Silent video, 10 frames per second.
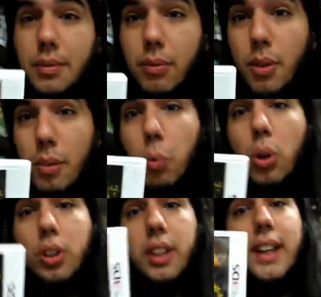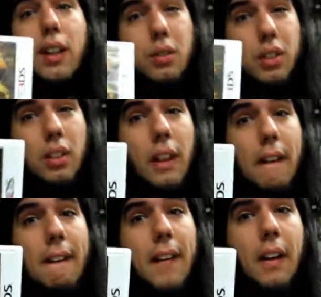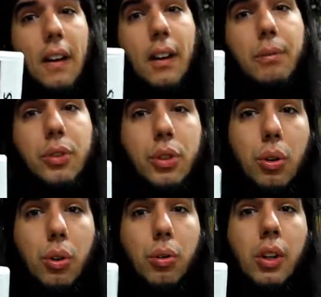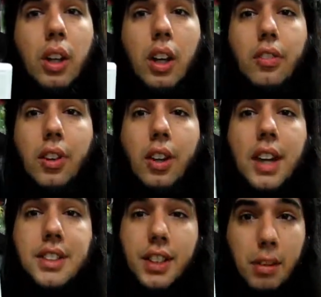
except for the world layout. So if you're